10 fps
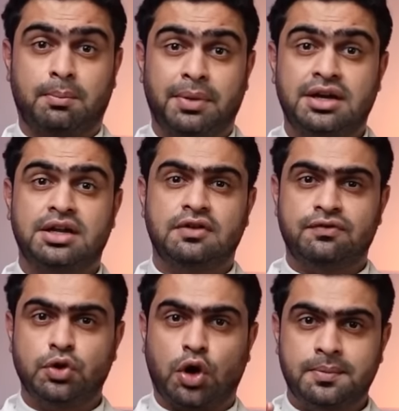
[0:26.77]
But
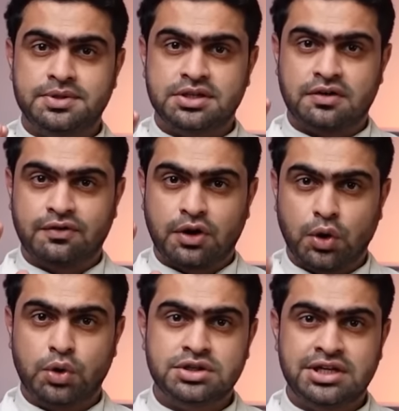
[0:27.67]
if you observe
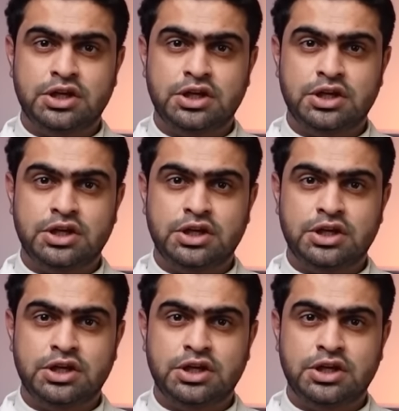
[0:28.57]
closely,